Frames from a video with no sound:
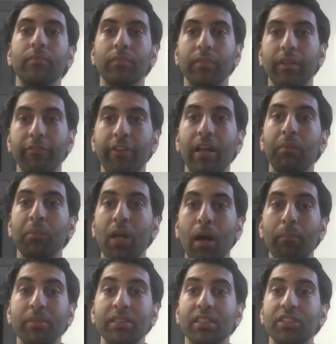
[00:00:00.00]
the venom
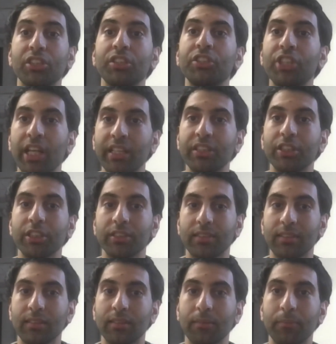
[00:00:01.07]
composition changes.